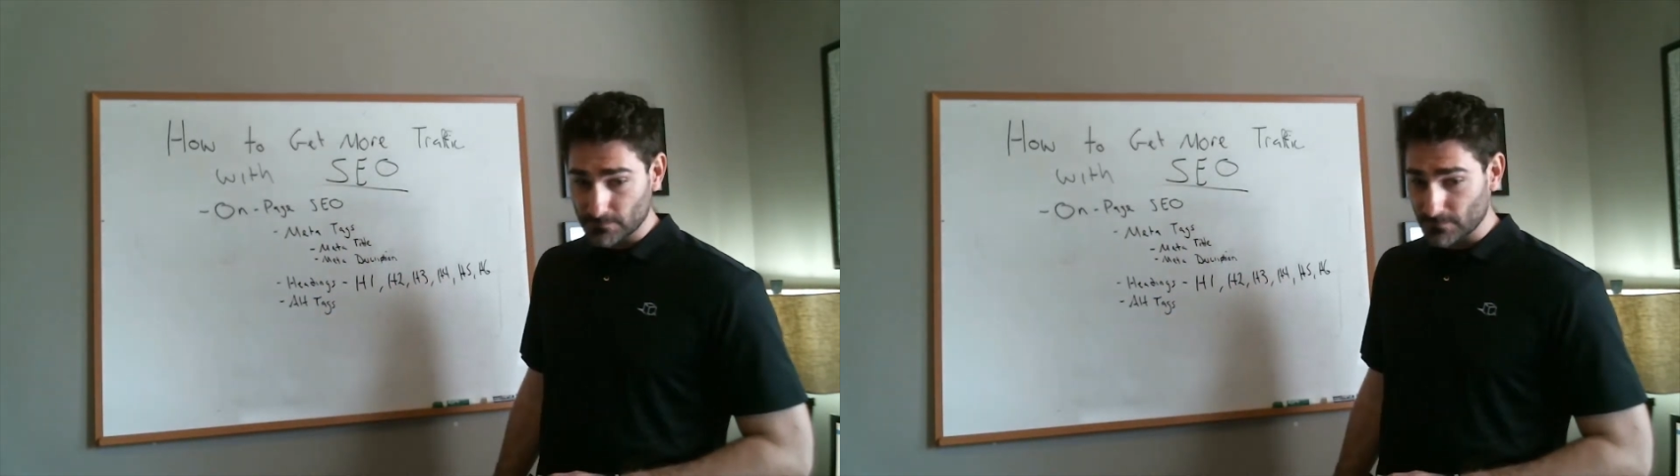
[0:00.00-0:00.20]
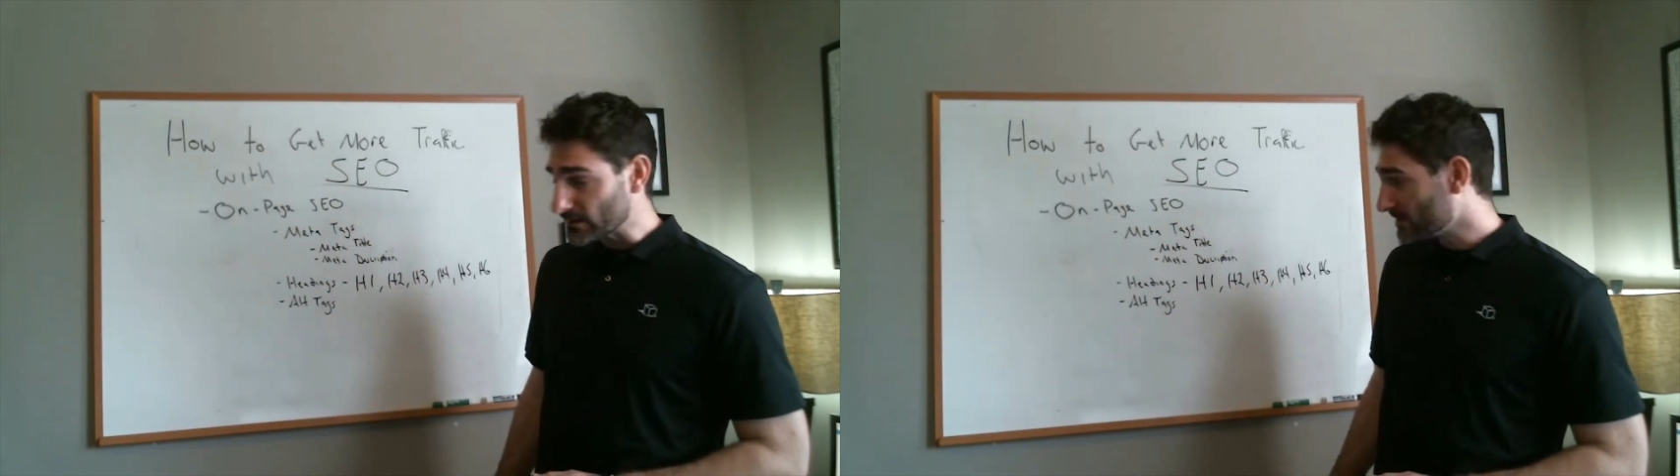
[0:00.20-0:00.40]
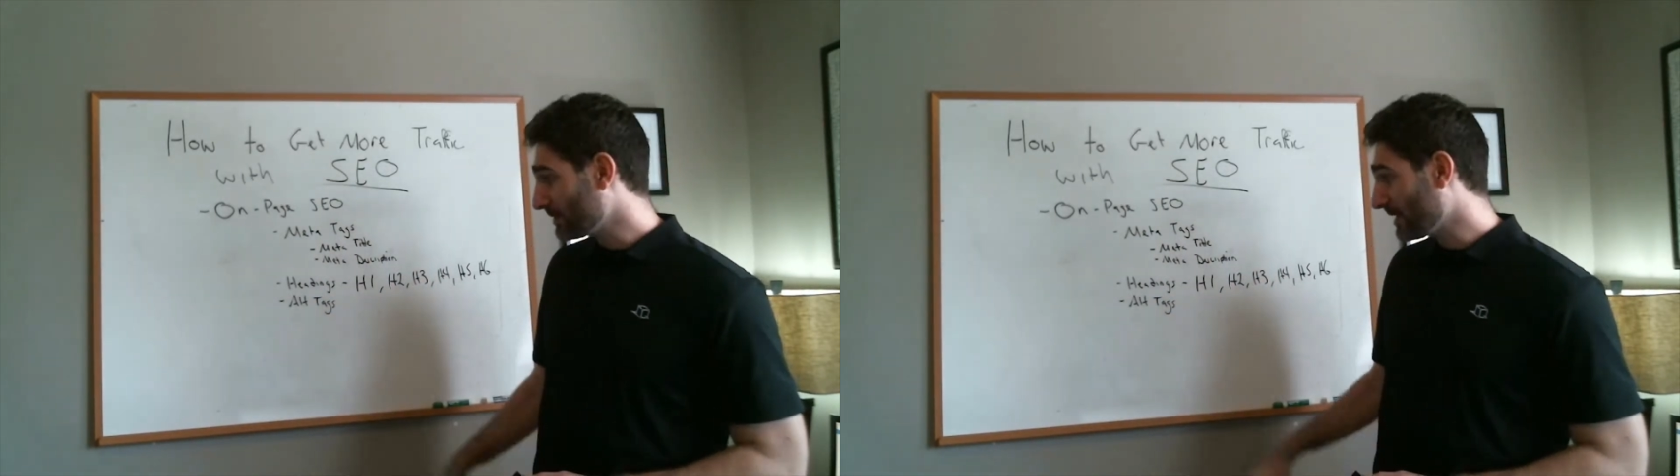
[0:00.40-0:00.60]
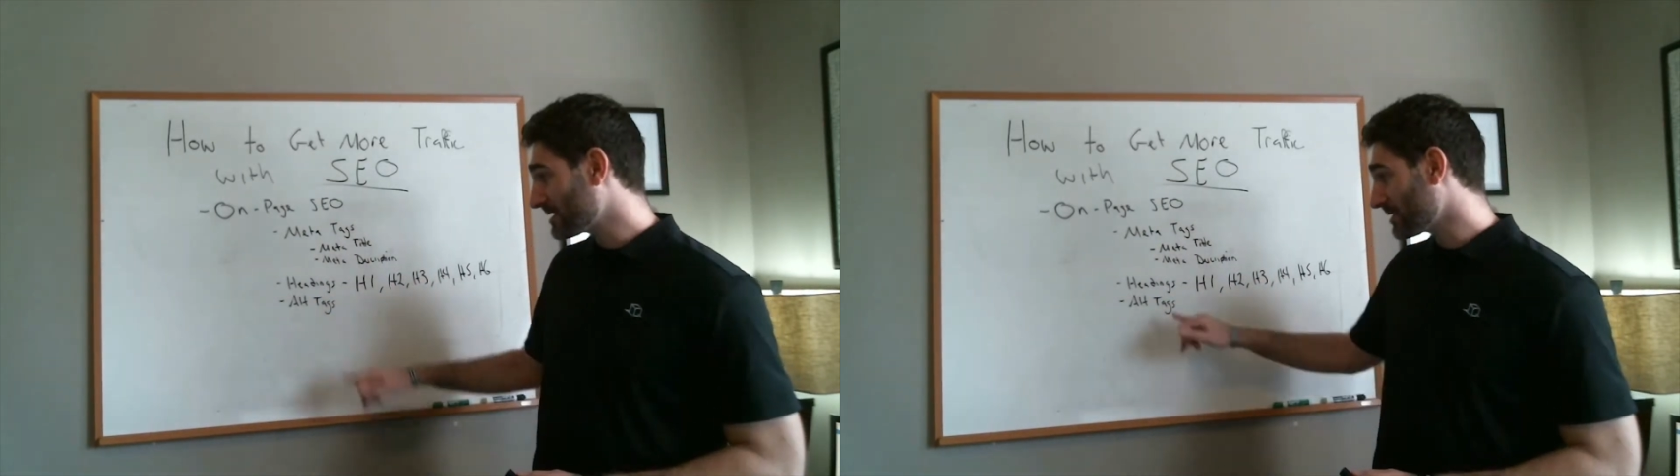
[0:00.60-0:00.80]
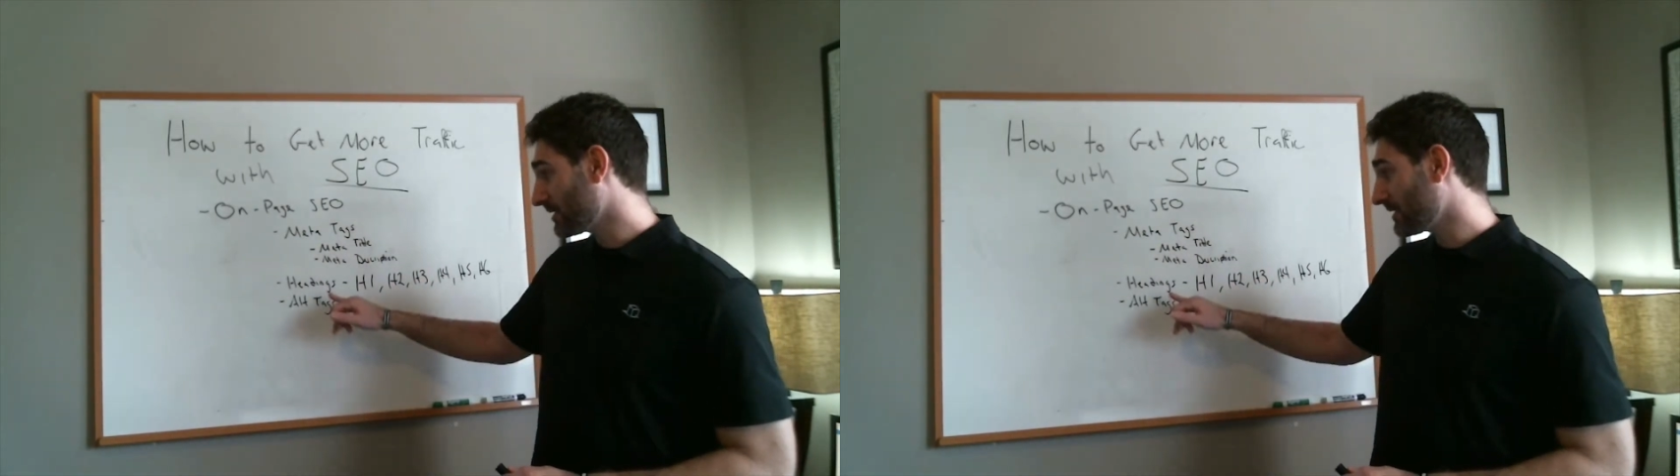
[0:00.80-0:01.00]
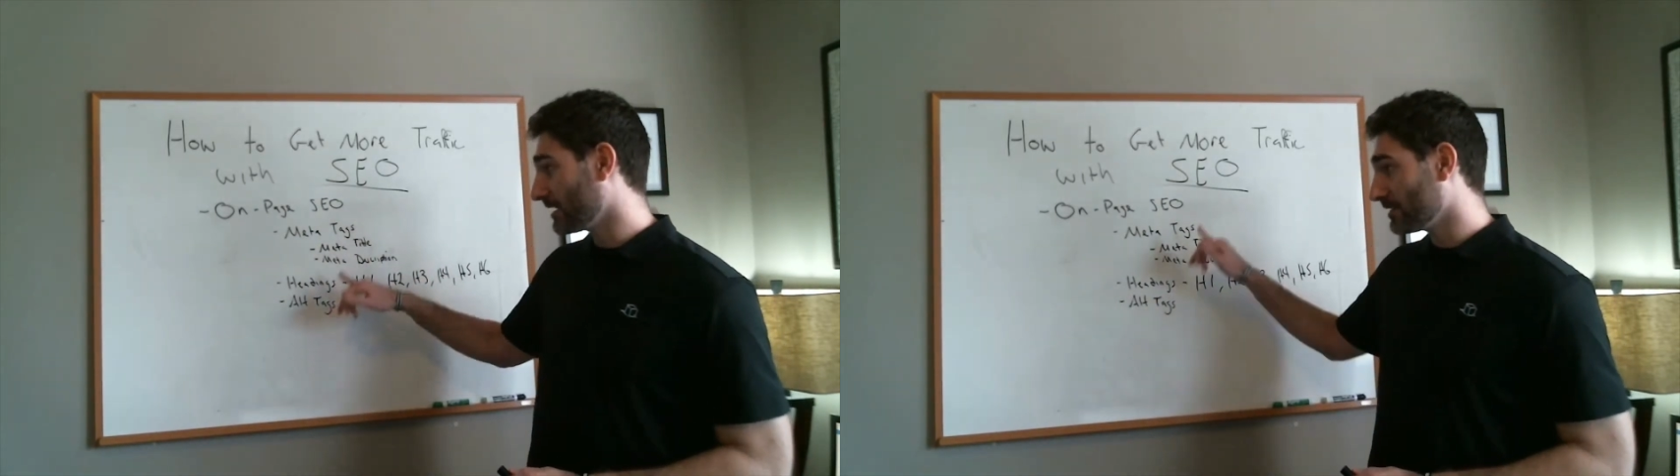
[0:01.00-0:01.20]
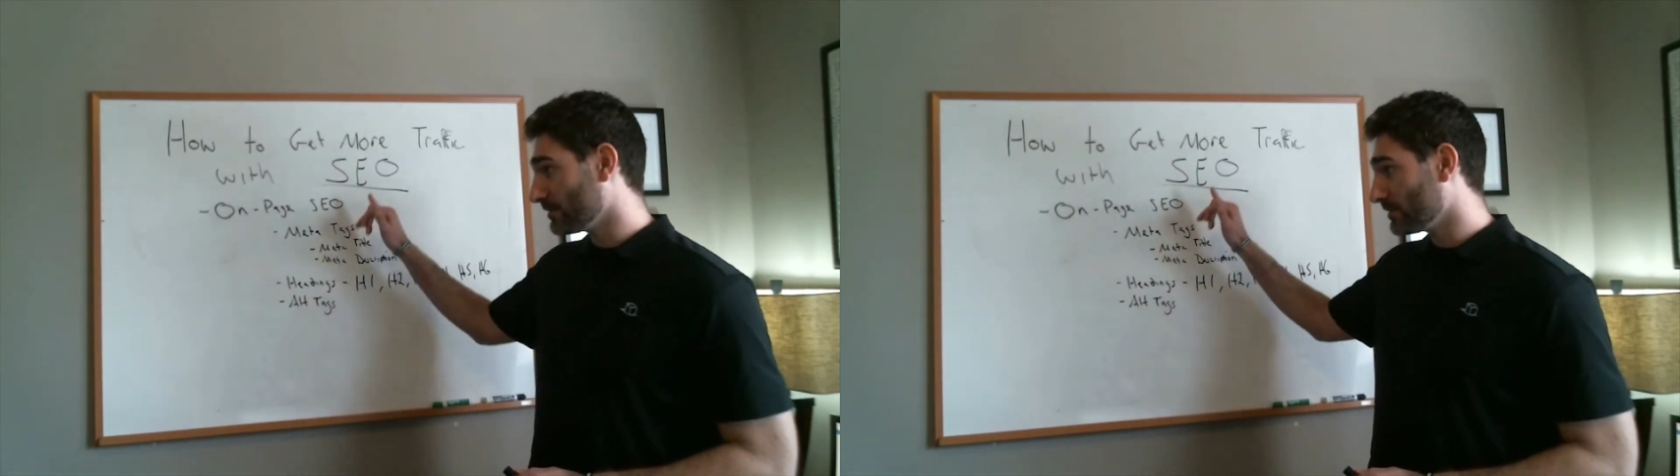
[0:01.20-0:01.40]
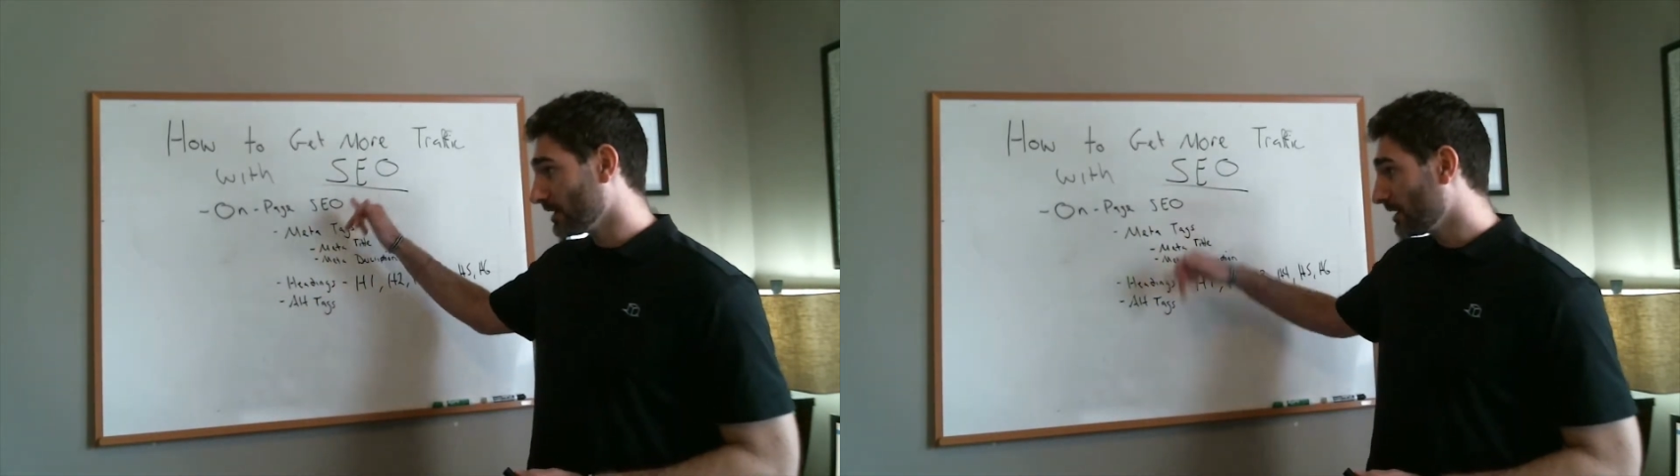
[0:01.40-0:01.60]
So make sure that
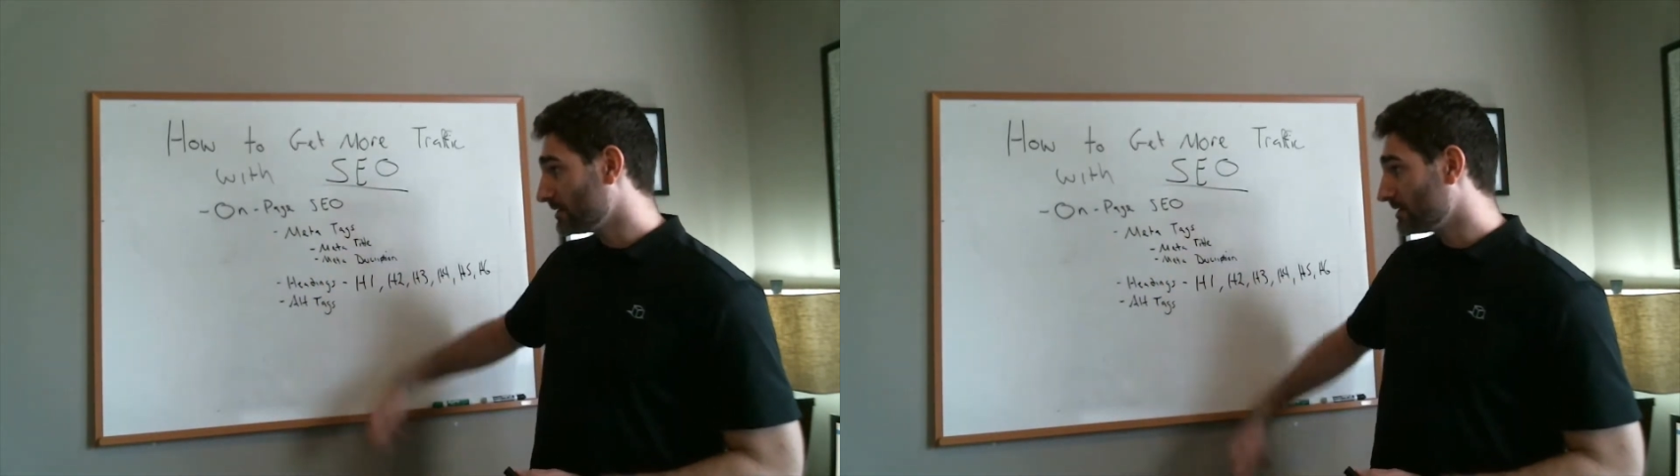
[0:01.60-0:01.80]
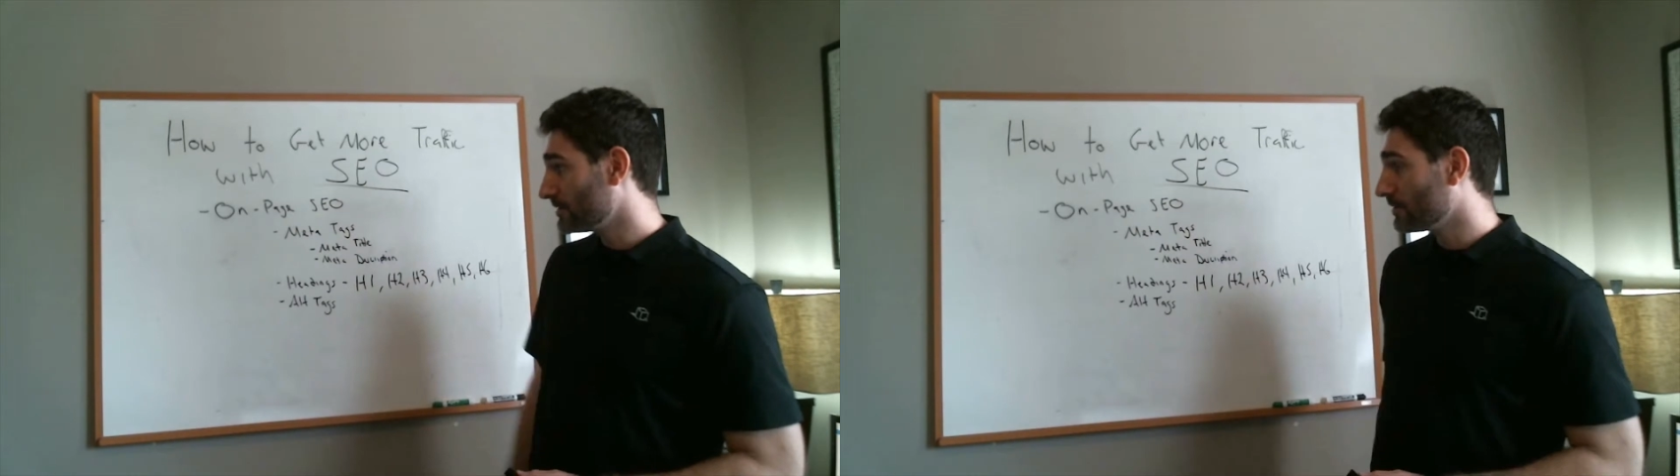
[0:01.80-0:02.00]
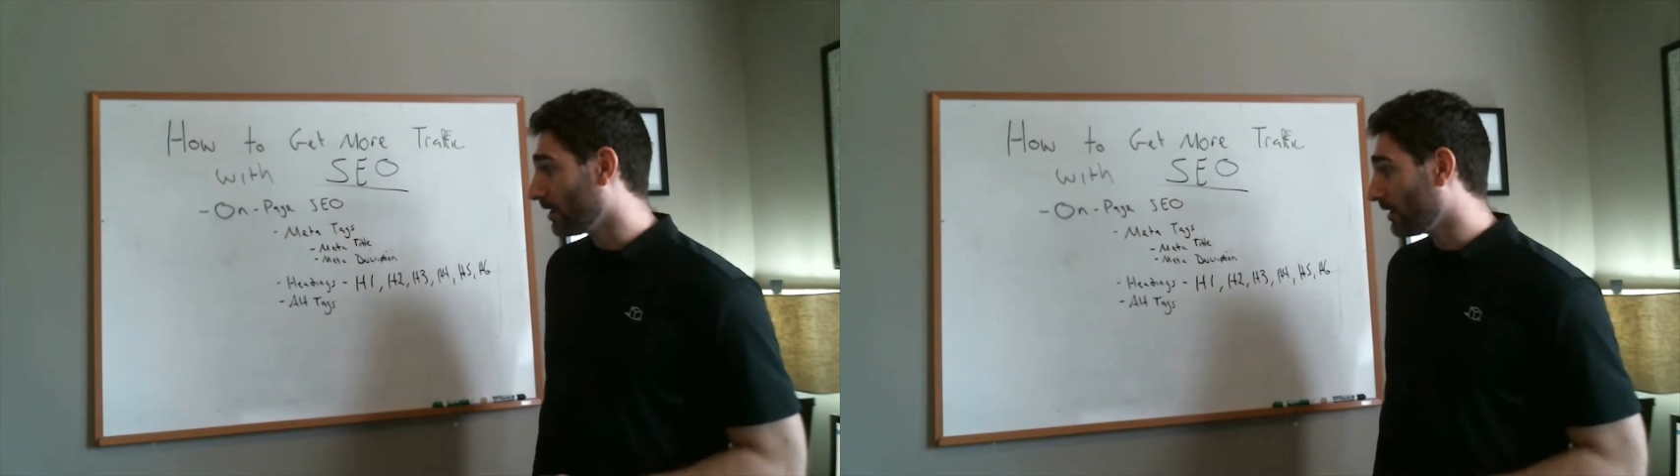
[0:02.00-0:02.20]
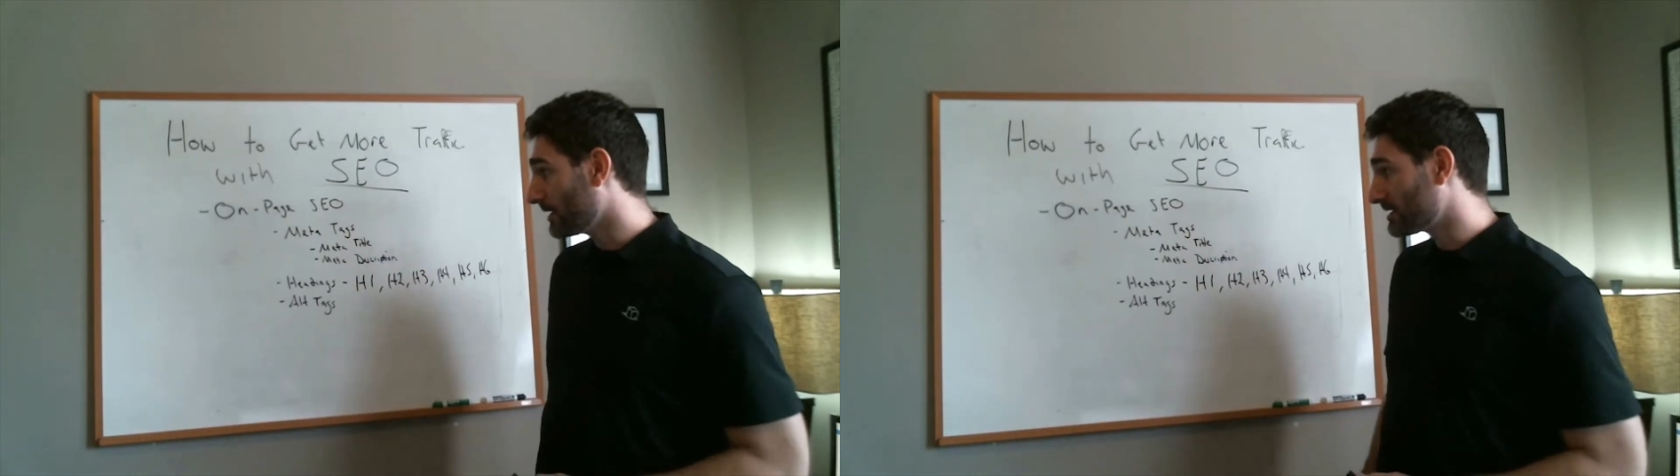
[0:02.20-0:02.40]
you do all these